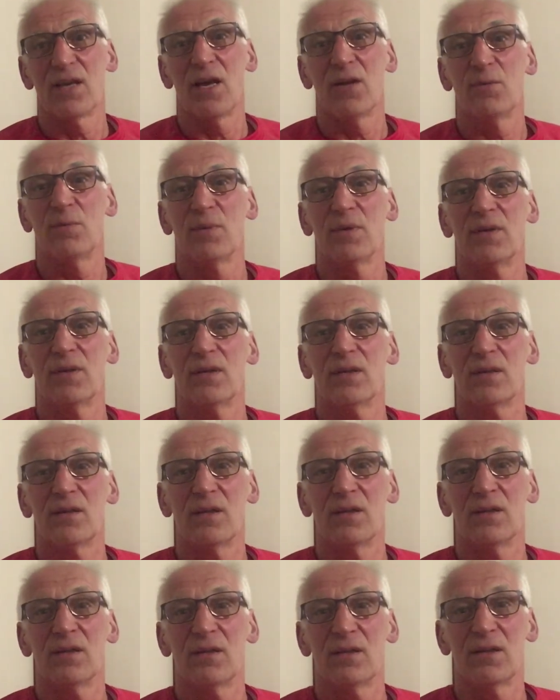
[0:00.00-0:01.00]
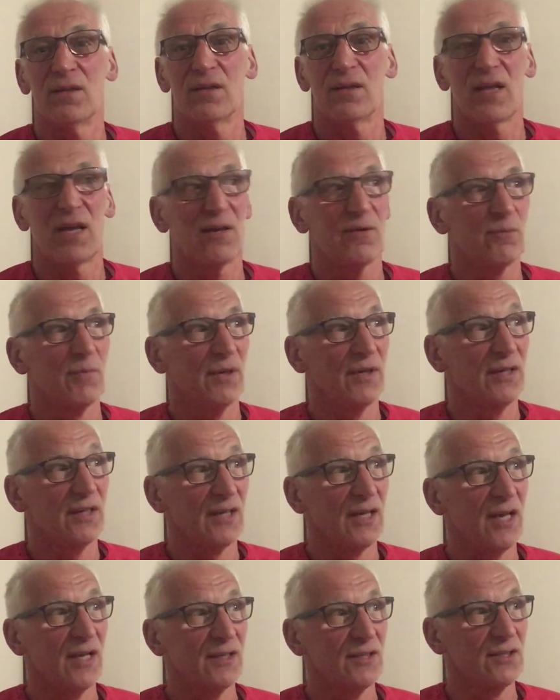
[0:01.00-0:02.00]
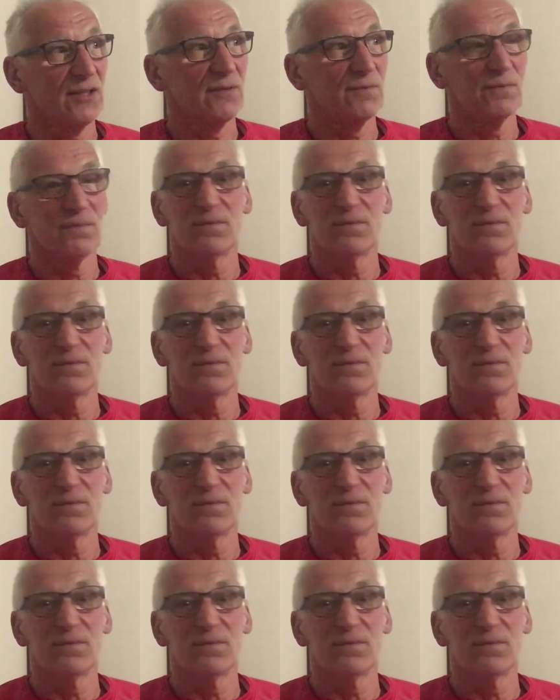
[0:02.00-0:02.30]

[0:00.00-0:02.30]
hoping that that, that would be the case.